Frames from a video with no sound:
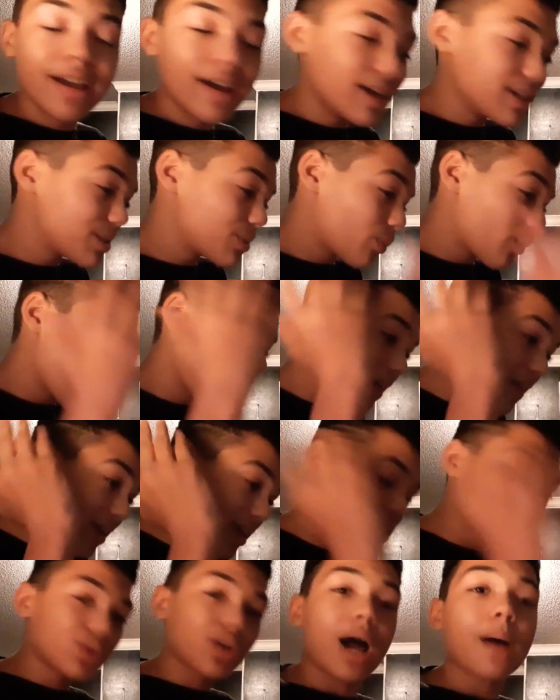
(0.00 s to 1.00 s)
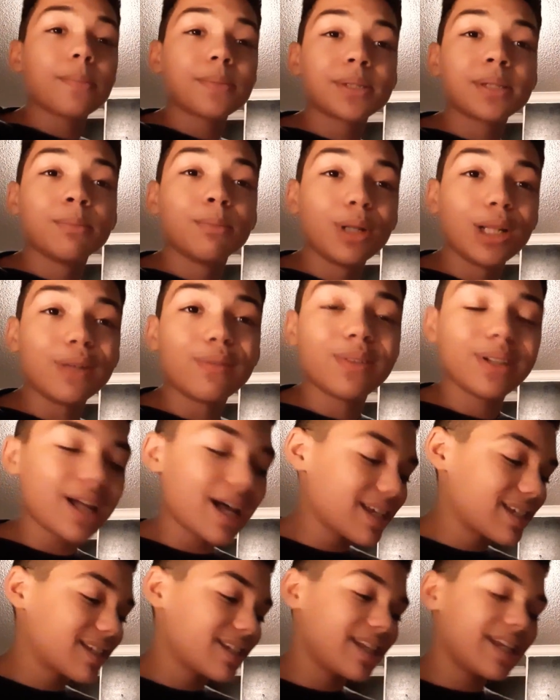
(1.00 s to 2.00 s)
is where it drops in bullet
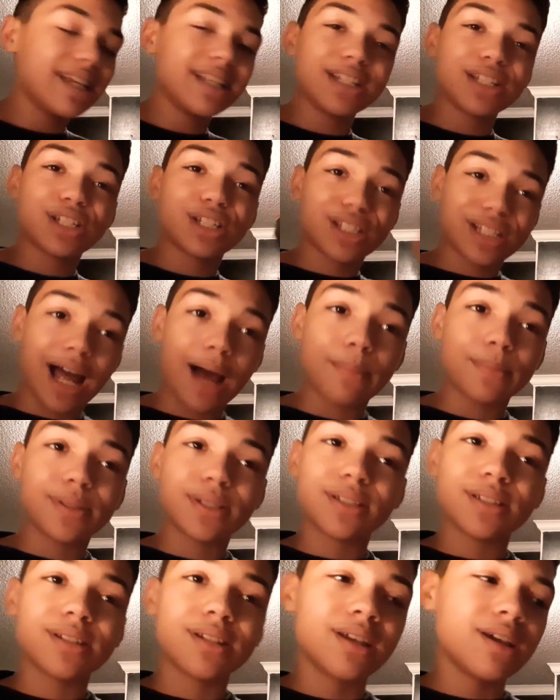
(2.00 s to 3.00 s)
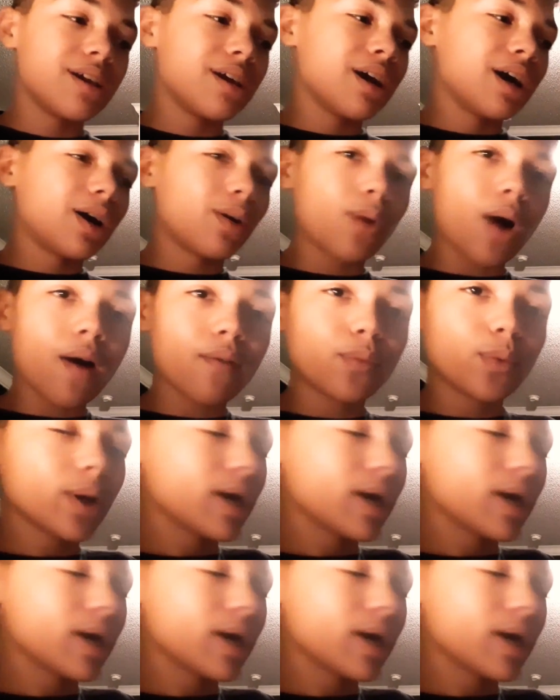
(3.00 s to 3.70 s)
velocity and just stops. Waffle